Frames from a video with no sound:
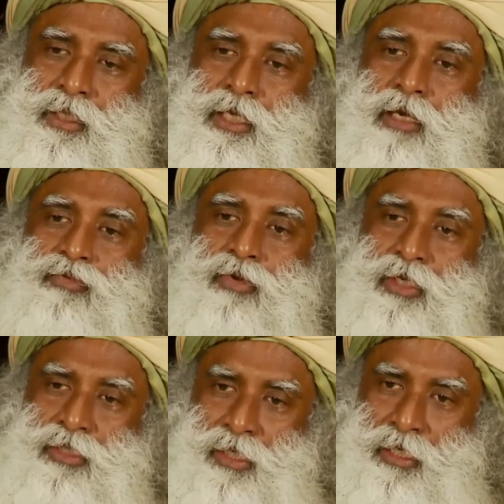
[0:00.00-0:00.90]
If your
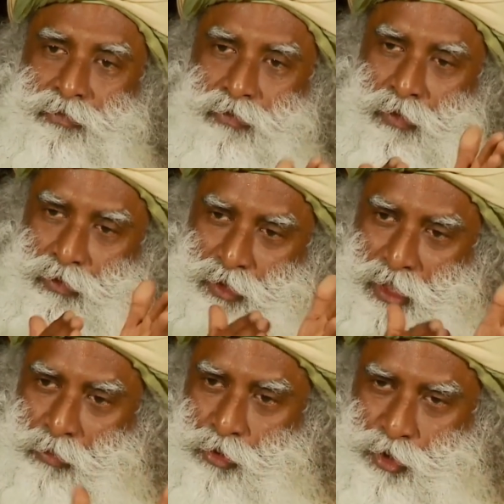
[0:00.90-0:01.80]
intellect follows
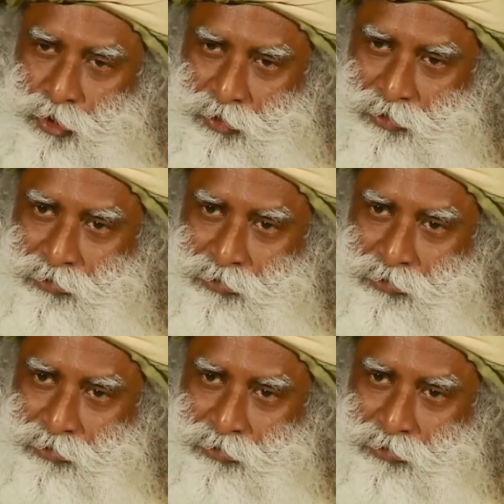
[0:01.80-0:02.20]
the emotion,